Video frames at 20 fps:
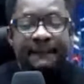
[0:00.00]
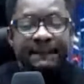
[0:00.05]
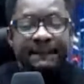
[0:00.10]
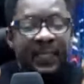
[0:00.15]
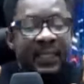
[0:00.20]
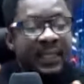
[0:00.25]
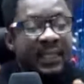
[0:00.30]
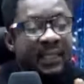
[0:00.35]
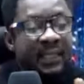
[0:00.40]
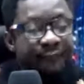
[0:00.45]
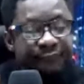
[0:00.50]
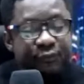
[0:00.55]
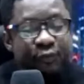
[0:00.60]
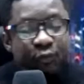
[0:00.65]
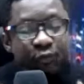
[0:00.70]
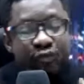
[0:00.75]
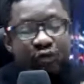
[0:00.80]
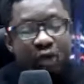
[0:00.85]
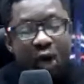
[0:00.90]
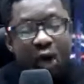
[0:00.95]
If you
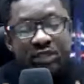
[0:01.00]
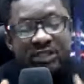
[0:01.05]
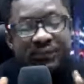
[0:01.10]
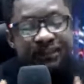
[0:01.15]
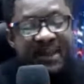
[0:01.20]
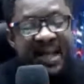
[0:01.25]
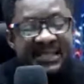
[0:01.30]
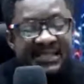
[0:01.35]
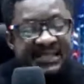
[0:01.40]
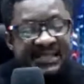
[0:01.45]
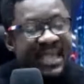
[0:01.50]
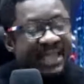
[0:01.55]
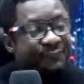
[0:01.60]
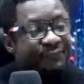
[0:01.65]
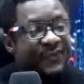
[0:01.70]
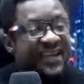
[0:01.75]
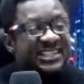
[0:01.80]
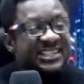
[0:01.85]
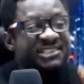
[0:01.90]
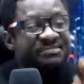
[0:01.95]
don't master
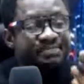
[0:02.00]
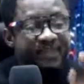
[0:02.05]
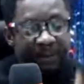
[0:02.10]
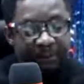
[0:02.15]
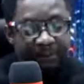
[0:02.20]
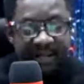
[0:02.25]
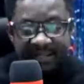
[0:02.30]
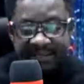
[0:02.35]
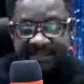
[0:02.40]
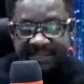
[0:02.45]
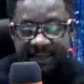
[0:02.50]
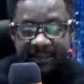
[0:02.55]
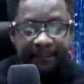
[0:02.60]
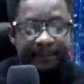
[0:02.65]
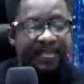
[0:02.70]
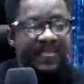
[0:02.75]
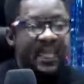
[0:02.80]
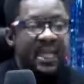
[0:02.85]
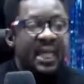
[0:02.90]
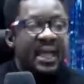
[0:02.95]
effective parenting,
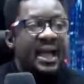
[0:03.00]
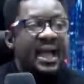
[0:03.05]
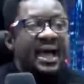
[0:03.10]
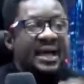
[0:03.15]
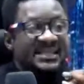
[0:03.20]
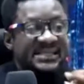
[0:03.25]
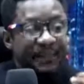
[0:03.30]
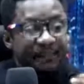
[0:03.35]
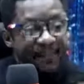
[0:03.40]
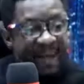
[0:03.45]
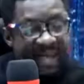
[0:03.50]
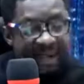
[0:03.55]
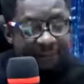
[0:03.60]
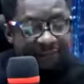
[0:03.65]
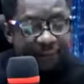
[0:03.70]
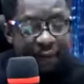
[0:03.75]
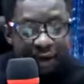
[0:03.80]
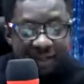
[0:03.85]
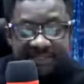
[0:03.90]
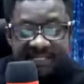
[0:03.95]
as a matter of
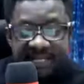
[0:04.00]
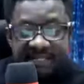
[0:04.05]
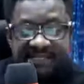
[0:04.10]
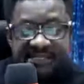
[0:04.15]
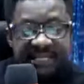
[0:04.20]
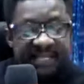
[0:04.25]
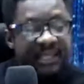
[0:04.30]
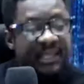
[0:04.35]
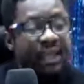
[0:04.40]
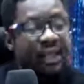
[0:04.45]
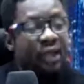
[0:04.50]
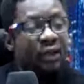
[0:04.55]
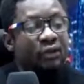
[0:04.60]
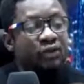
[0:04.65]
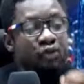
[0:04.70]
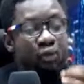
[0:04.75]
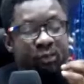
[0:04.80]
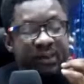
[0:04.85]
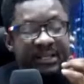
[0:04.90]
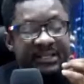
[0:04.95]
urgency, you
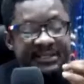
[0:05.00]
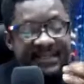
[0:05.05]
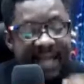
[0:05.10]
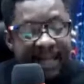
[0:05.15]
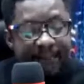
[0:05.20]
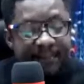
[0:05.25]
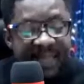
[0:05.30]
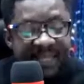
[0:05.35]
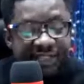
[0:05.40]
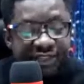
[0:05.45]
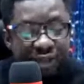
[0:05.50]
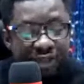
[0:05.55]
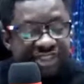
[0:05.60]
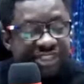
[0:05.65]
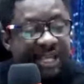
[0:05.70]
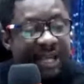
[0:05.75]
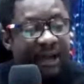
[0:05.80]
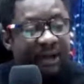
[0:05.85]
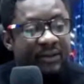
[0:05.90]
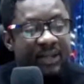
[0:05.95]
will damage your
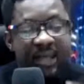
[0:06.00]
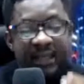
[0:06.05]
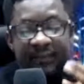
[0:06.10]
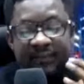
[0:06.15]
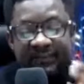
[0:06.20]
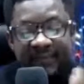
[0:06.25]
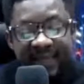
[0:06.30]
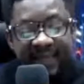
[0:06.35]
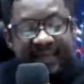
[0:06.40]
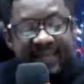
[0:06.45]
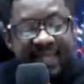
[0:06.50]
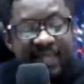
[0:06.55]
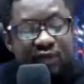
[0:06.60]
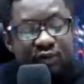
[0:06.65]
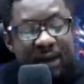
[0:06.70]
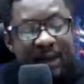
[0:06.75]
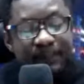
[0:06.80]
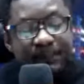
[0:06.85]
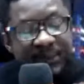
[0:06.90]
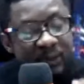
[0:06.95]
child thinking you are
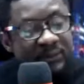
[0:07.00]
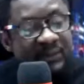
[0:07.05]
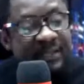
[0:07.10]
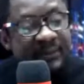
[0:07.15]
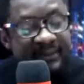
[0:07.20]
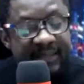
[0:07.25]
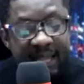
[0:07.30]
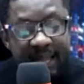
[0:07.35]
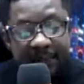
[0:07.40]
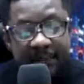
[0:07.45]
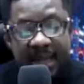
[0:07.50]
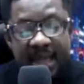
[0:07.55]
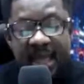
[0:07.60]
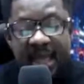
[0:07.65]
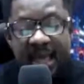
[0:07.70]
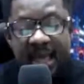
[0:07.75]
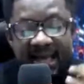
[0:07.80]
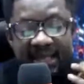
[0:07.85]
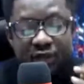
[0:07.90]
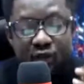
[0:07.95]
building them,
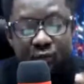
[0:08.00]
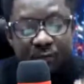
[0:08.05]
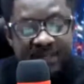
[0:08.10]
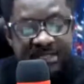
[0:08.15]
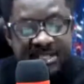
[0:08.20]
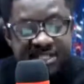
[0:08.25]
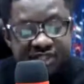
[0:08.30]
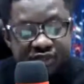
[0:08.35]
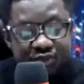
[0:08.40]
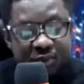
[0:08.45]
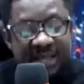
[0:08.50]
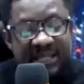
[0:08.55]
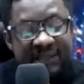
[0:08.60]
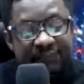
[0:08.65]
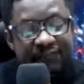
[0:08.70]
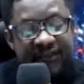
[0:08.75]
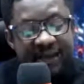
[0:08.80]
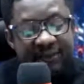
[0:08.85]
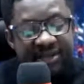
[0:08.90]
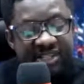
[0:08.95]
and you will destroy the
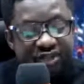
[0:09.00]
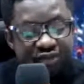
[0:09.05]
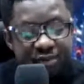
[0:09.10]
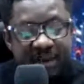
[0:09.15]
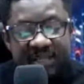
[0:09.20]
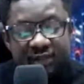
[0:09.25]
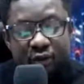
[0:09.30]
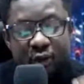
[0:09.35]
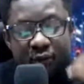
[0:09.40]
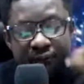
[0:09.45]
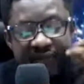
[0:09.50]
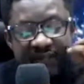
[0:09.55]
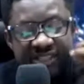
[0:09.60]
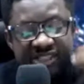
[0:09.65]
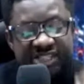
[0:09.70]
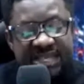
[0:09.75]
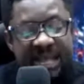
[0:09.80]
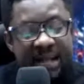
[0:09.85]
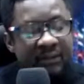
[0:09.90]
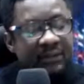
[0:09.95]
very strength of a child